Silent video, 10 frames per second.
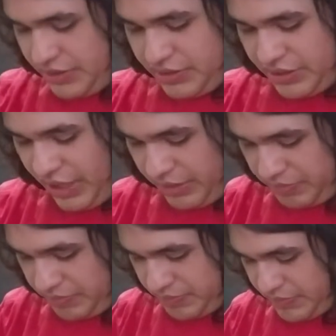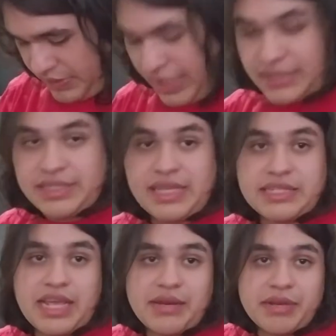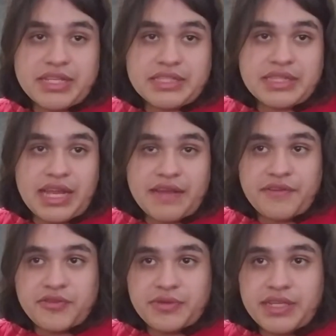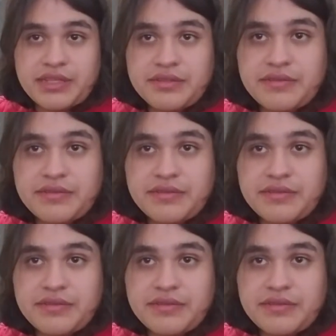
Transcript: Like, less than ten minutes that I've owned it.